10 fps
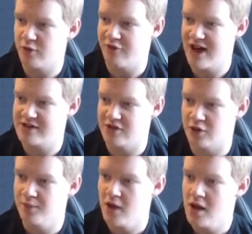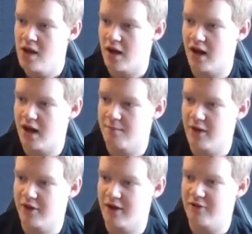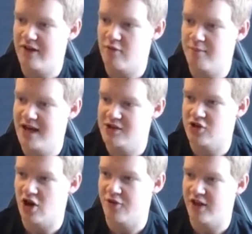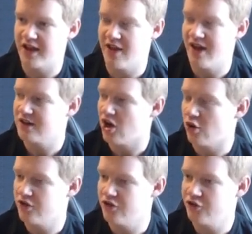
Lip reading: to be fair to them, and they're going to have an even better start if they can get that goal in.